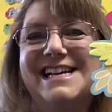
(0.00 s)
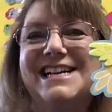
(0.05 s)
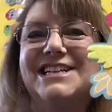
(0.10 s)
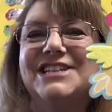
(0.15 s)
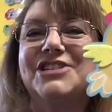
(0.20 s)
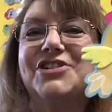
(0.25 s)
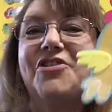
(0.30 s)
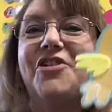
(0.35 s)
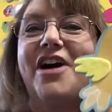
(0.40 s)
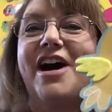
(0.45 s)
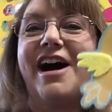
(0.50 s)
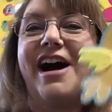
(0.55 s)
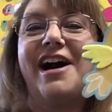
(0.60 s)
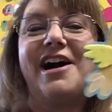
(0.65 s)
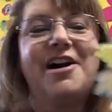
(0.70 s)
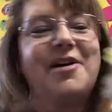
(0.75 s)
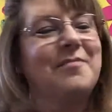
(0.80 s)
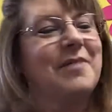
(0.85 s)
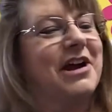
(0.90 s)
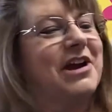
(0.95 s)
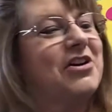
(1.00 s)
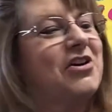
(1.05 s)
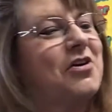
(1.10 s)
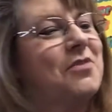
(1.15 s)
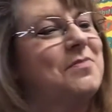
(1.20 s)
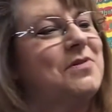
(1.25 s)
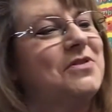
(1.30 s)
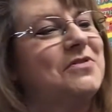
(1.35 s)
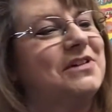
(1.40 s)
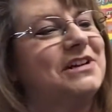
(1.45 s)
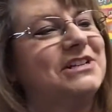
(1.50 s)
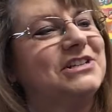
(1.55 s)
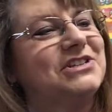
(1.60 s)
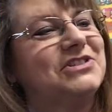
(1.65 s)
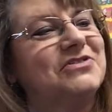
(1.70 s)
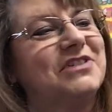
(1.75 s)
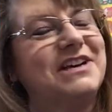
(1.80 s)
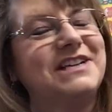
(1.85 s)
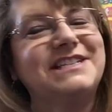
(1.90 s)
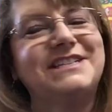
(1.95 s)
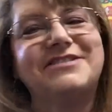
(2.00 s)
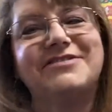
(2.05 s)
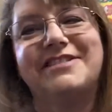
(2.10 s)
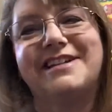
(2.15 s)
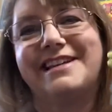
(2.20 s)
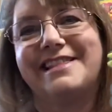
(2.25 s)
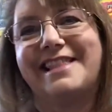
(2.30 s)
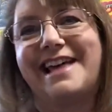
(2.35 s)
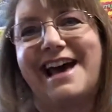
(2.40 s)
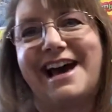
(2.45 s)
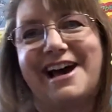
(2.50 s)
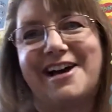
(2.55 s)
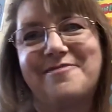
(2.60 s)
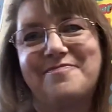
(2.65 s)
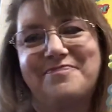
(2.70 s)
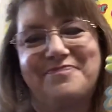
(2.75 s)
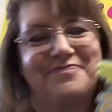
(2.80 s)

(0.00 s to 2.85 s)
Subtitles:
So I hope you enjoy doing that.